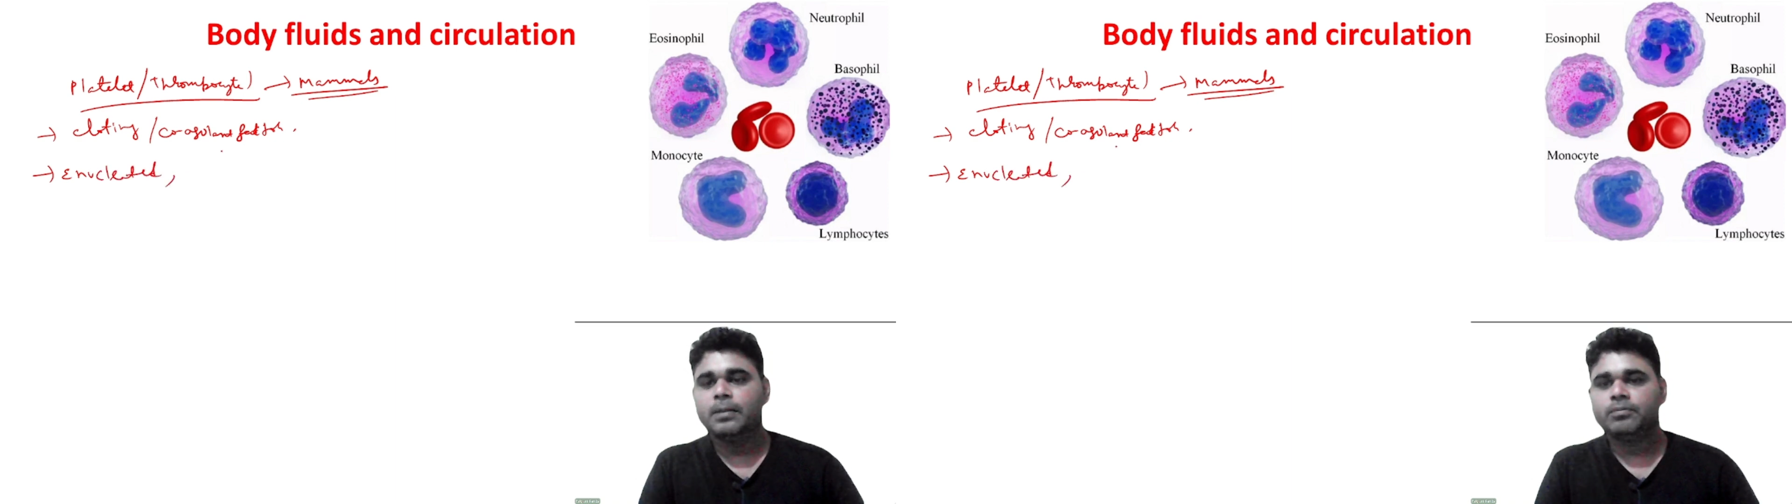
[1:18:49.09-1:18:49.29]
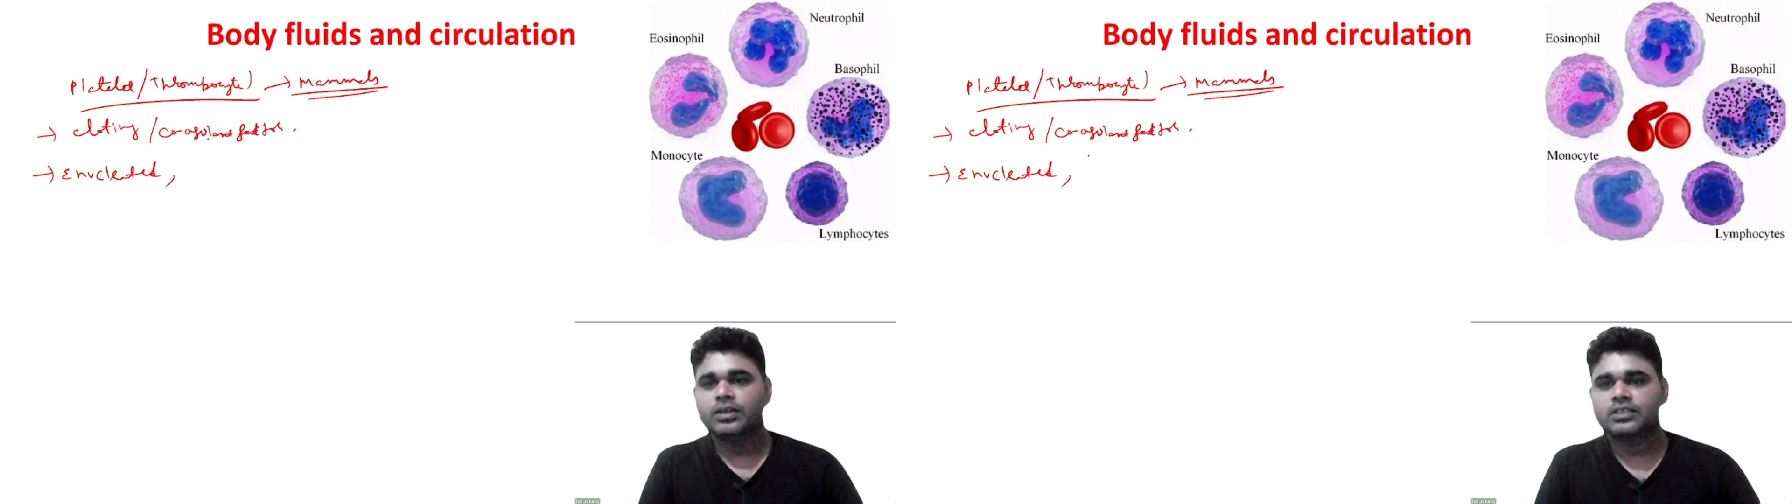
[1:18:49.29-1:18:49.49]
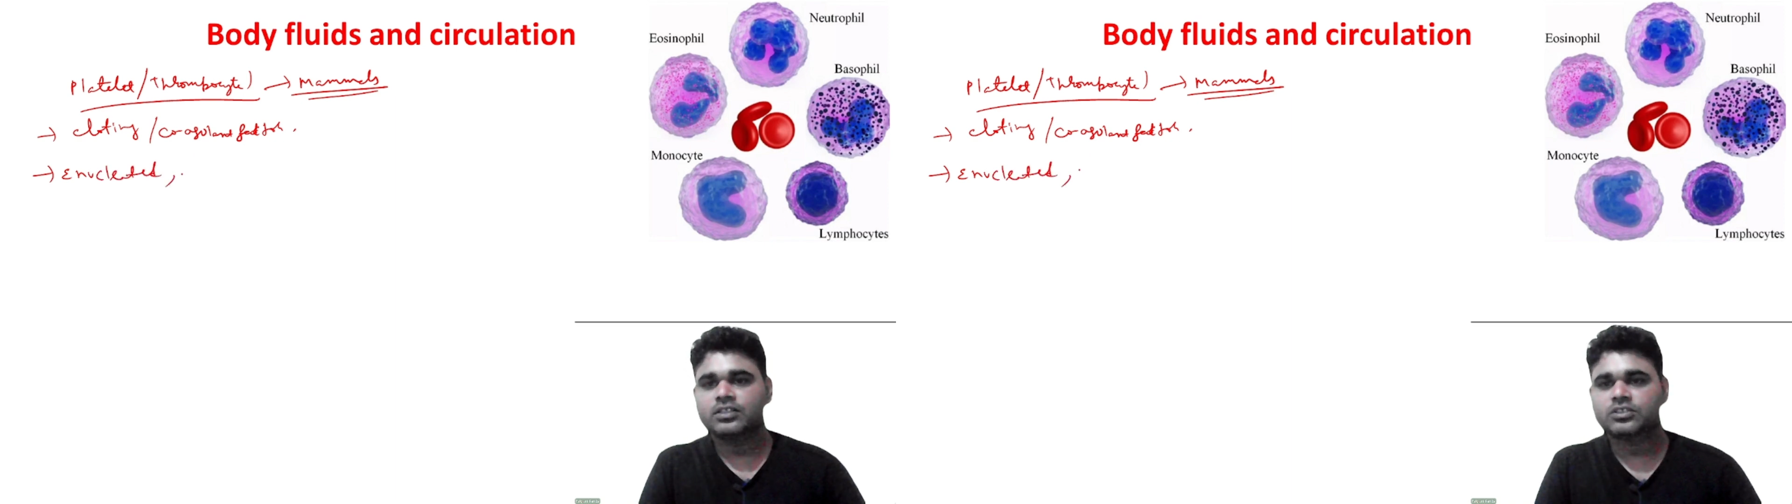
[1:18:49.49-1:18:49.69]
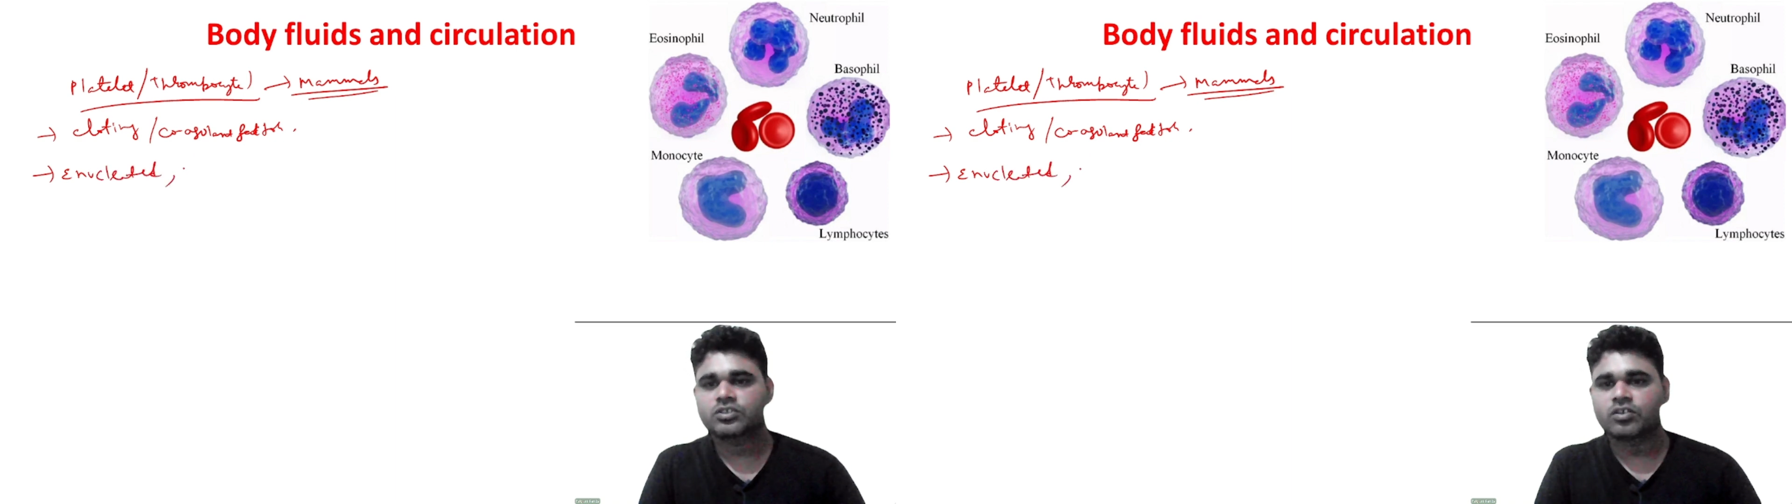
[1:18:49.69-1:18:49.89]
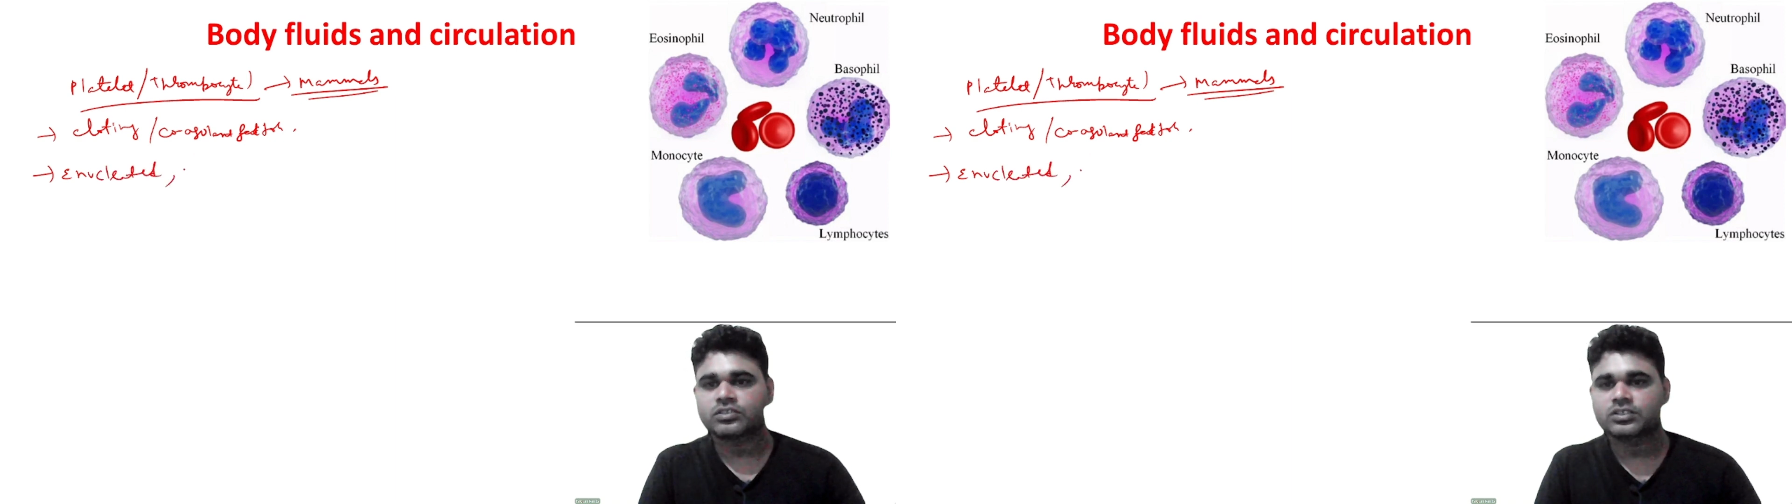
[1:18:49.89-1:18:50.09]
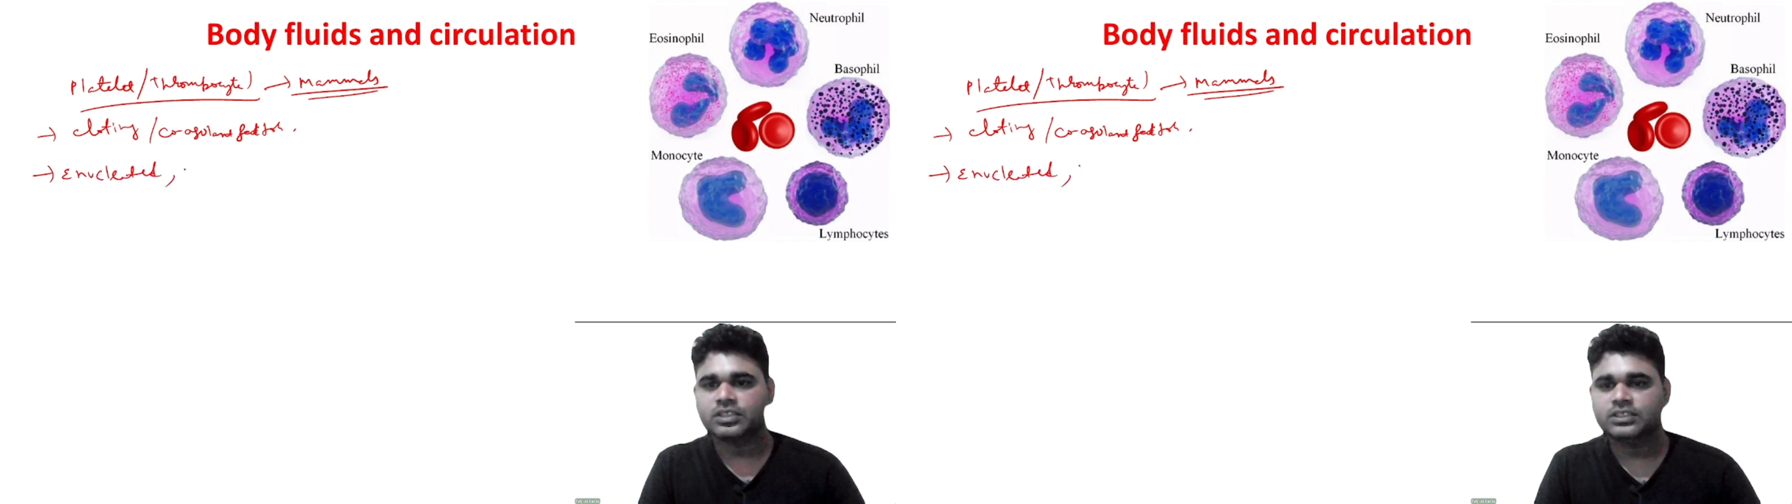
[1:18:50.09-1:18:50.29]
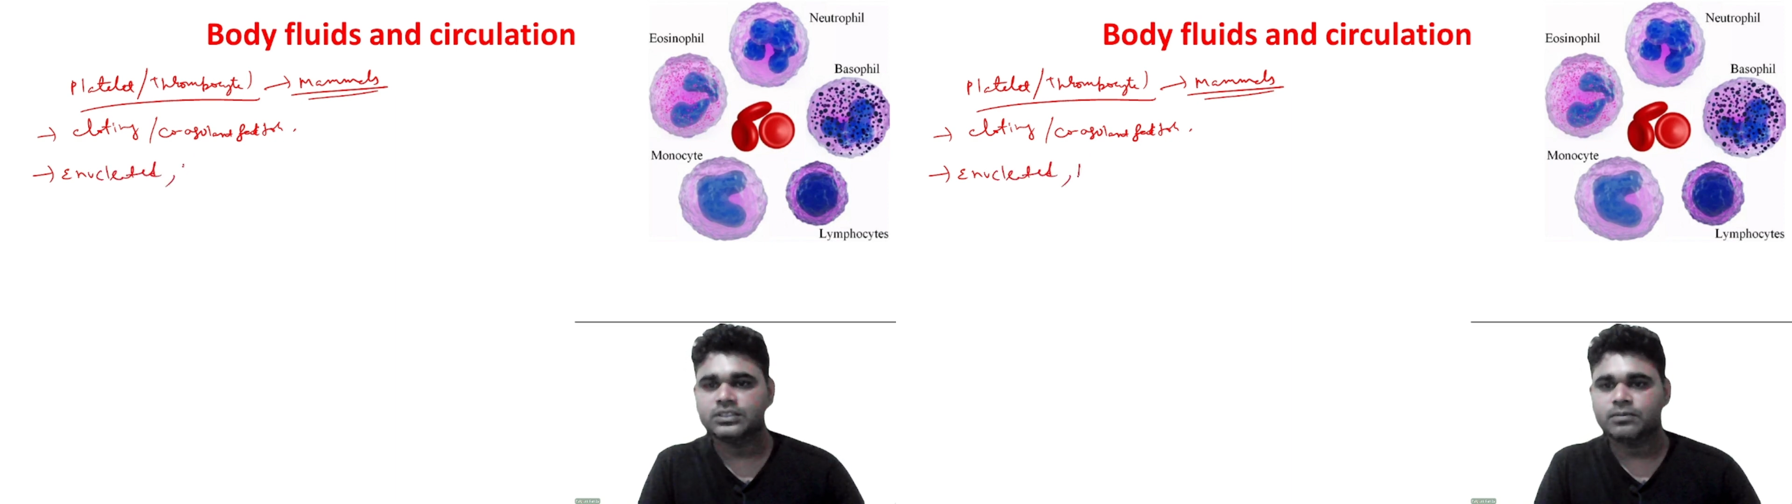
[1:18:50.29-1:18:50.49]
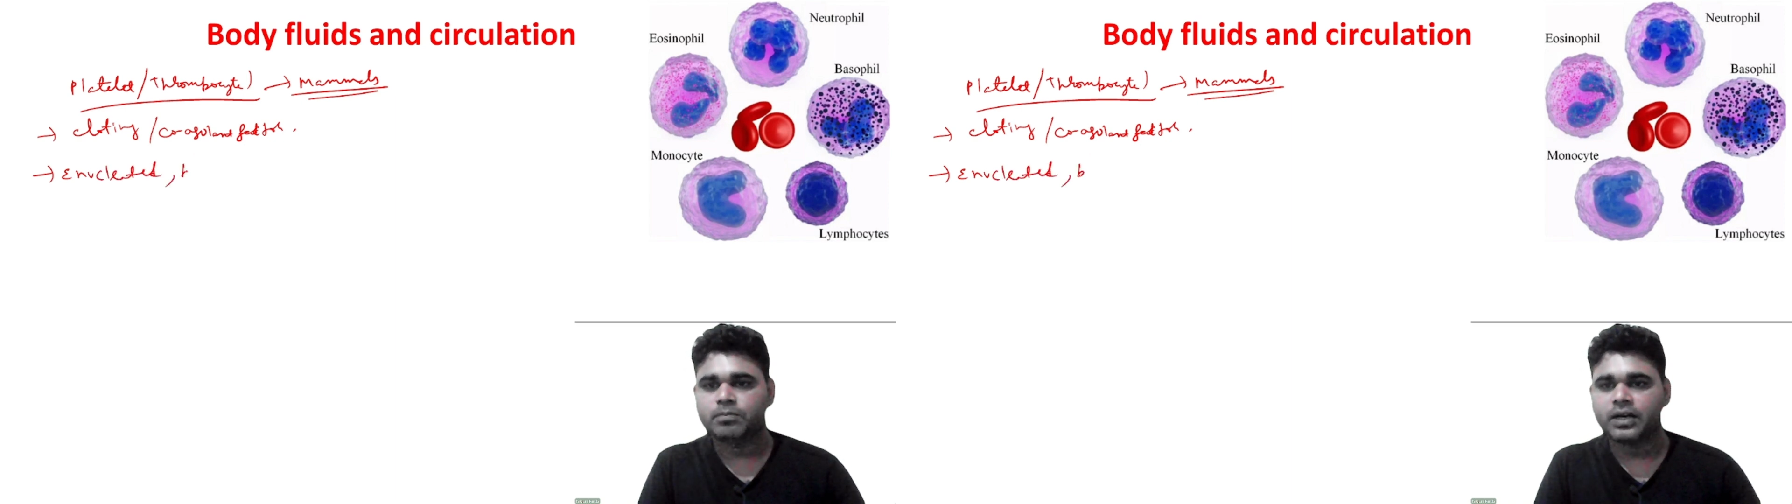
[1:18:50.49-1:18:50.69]
but the structure is
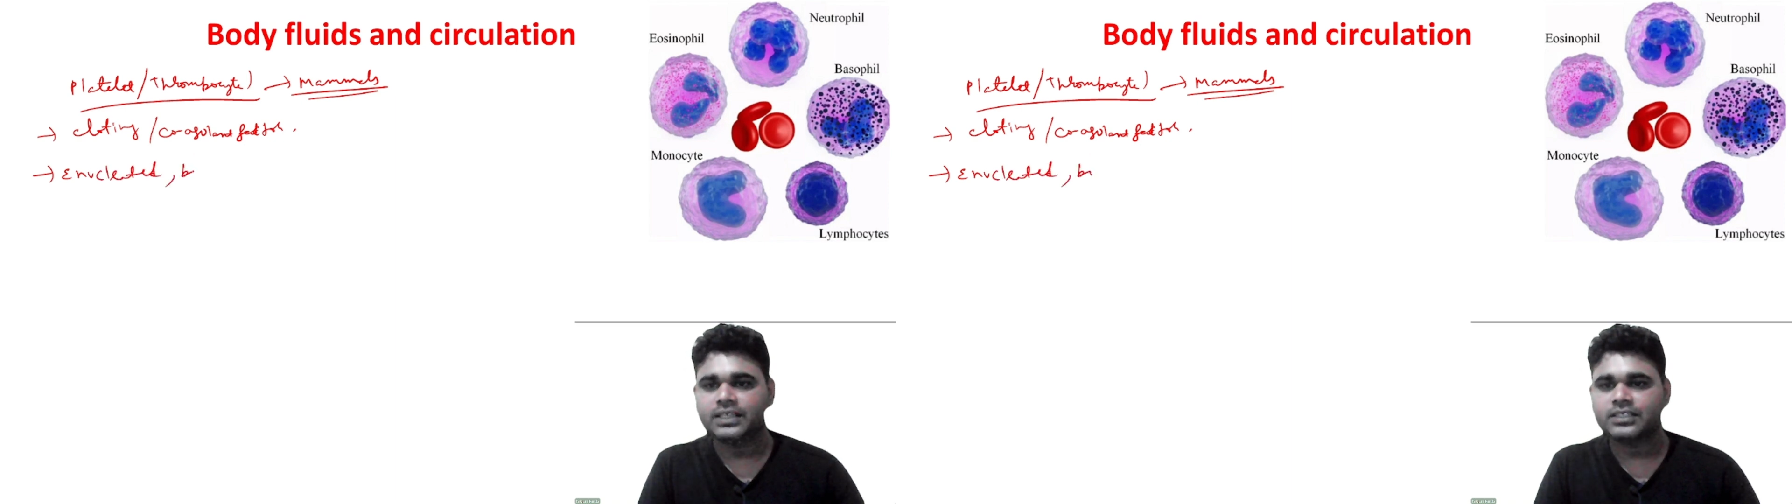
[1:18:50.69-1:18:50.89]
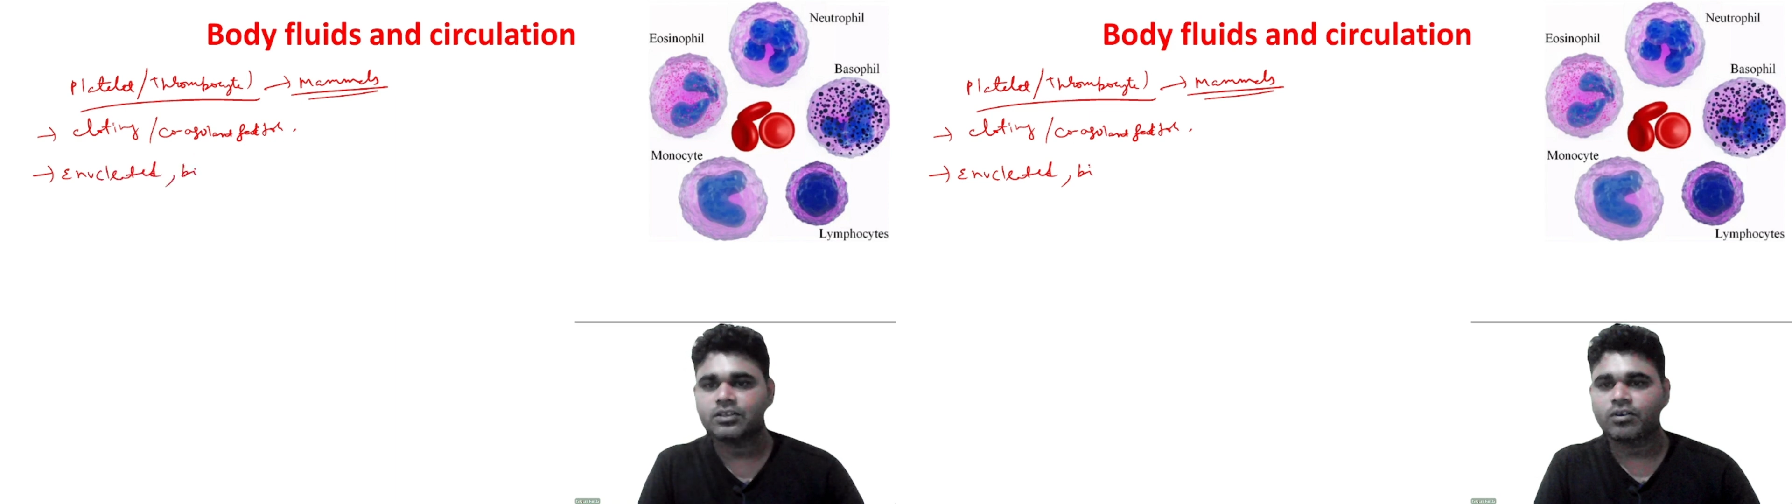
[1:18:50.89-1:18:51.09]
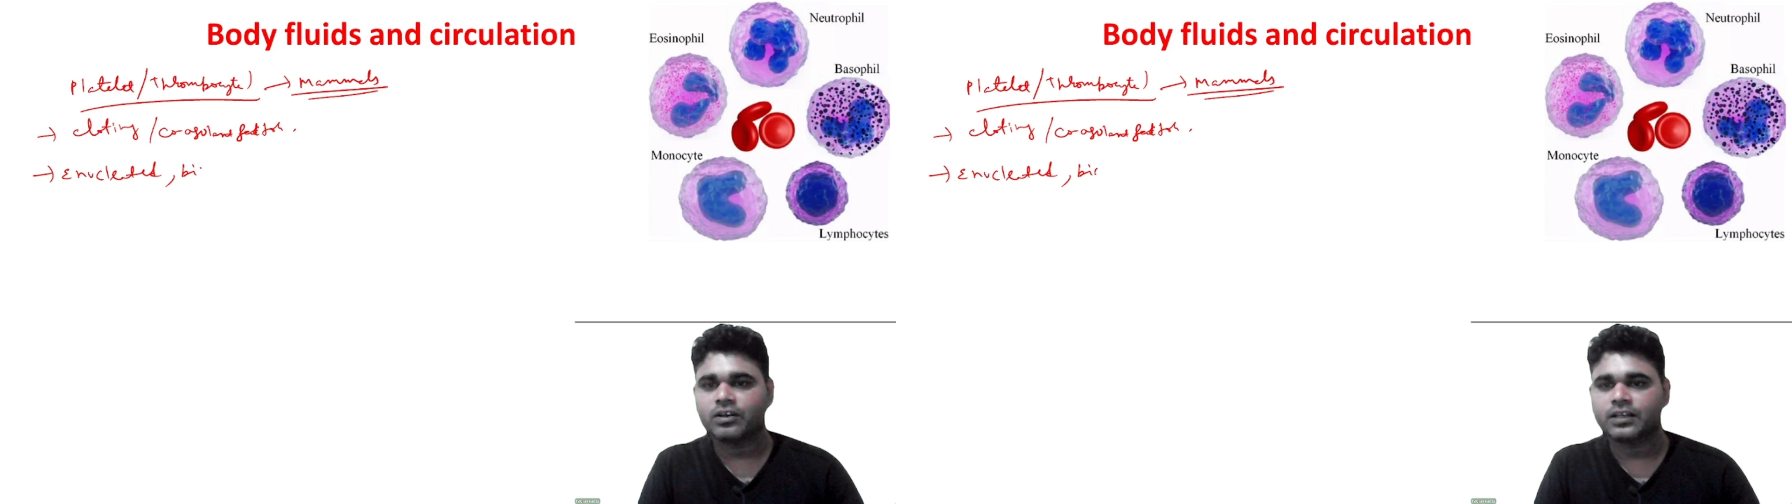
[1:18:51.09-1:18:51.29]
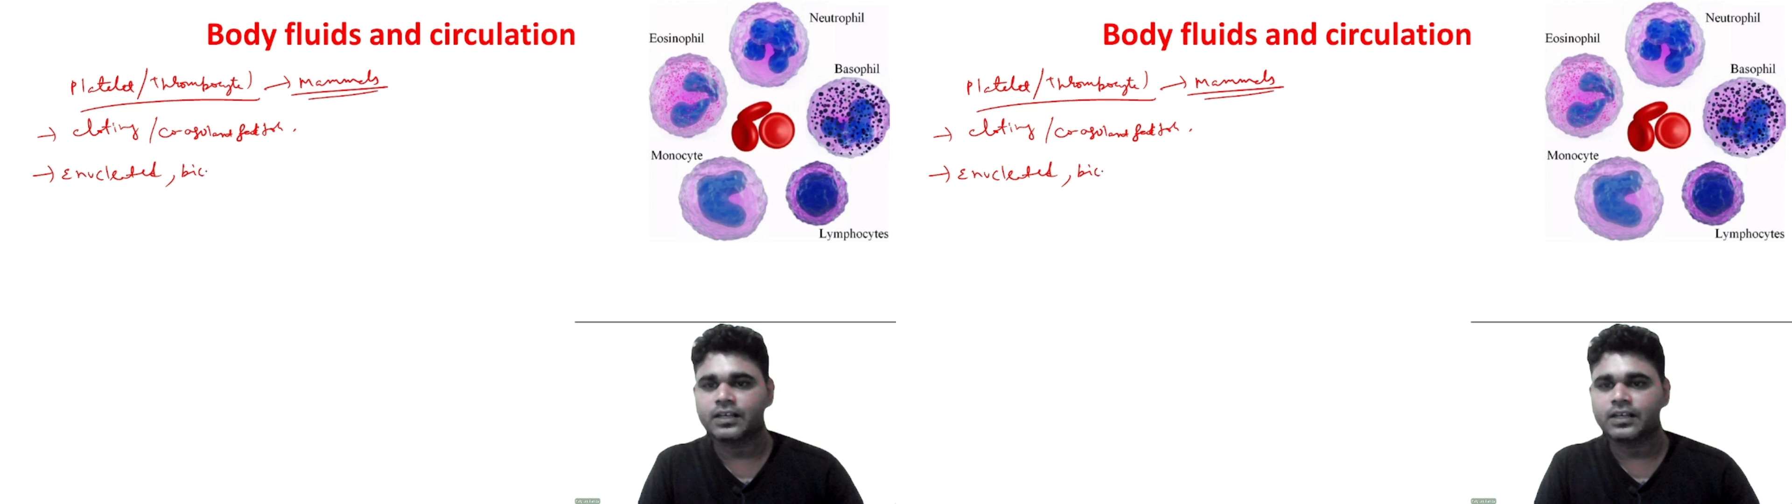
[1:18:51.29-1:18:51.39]
biconvex